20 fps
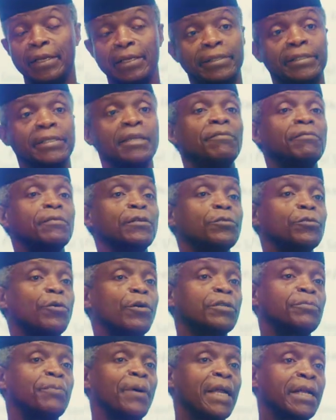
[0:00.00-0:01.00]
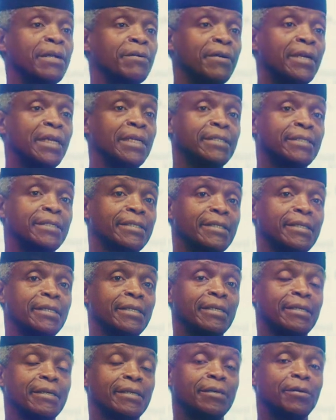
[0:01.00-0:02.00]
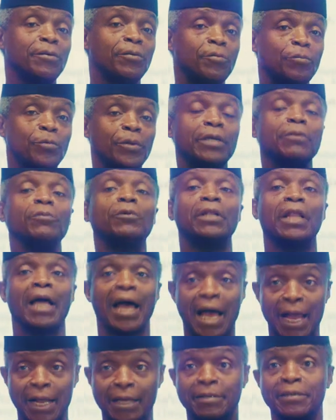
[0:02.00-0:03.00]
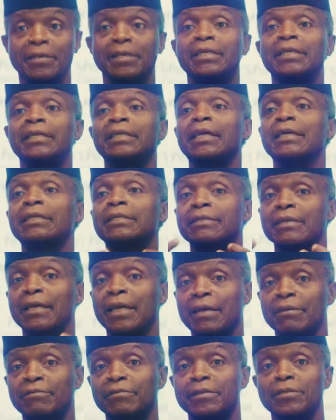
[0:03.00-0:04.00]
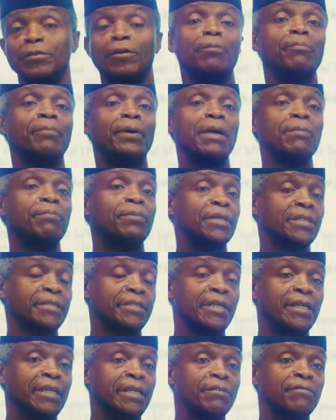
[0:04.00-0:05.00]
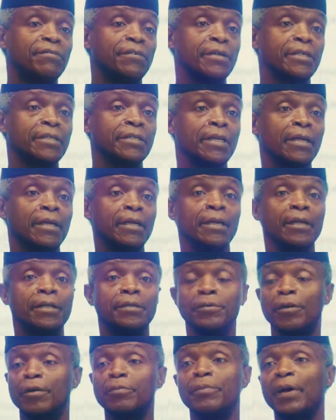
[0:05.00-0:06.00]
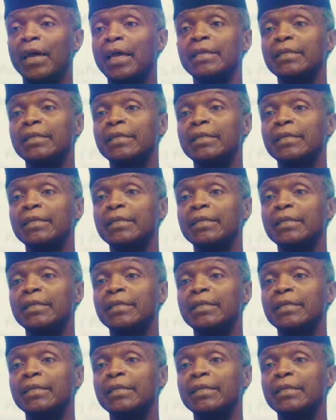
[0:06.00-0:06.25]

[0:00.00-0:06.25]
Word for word: It's given to us by grace. We will actually get to heaven, not by personal effort, not by